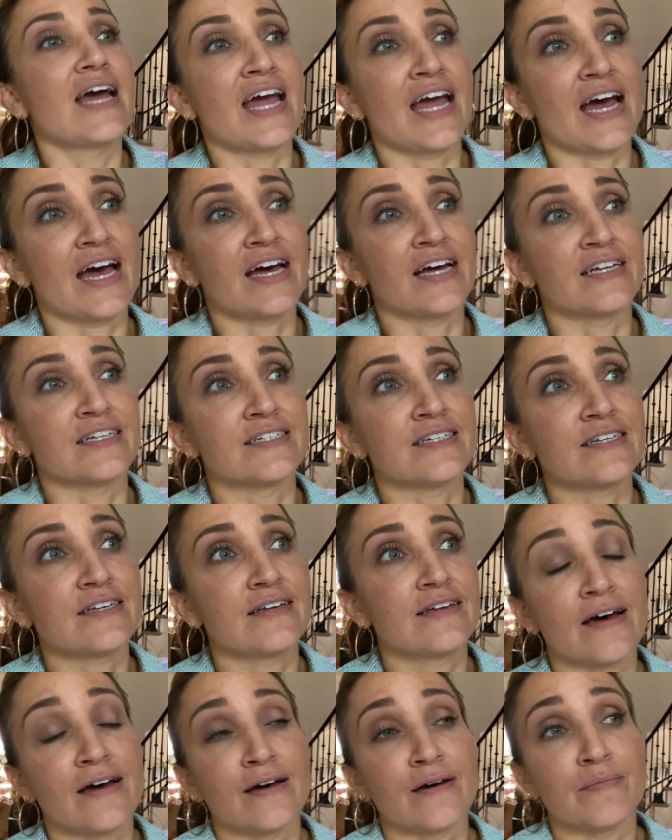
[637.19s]
and
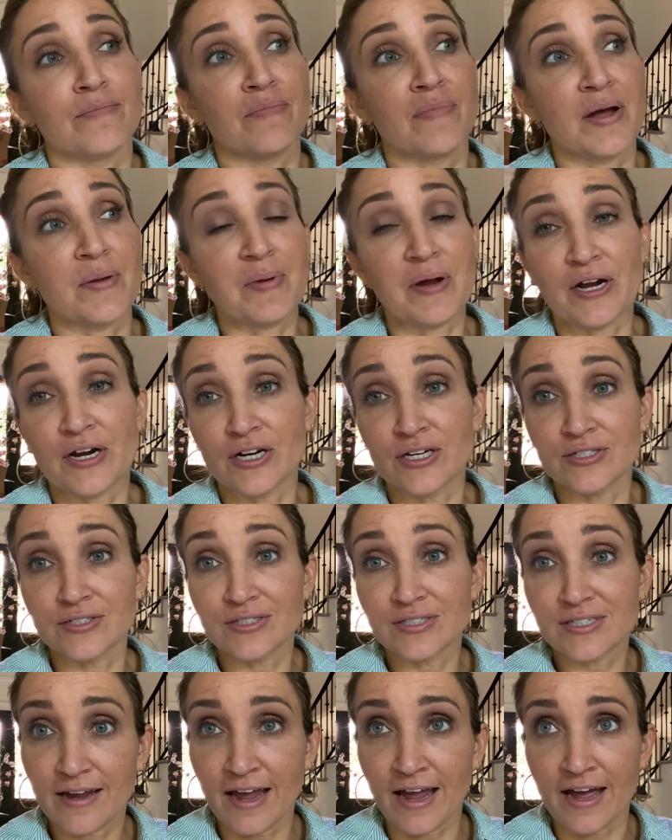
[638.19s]
uh, my
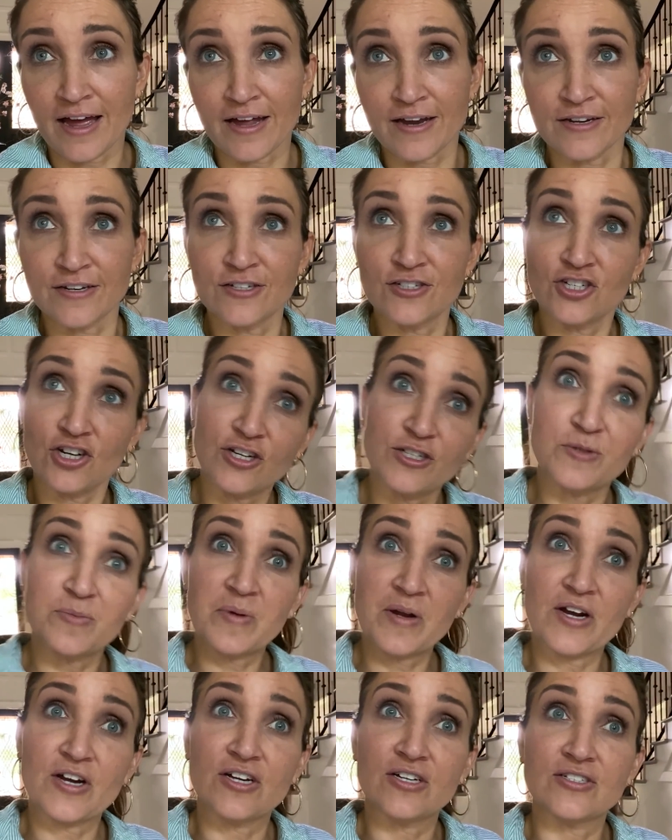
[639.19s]
parents and Sean's
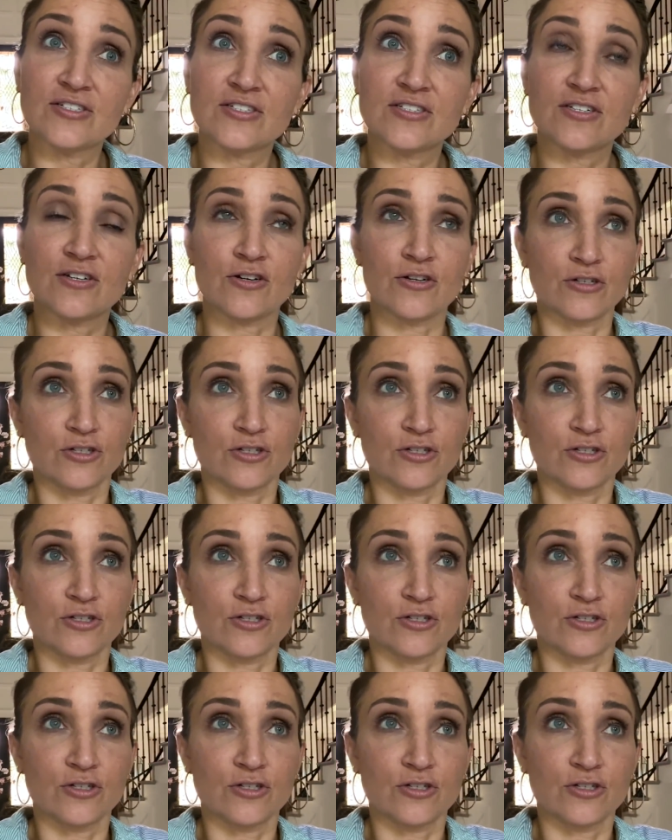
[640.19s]
parents,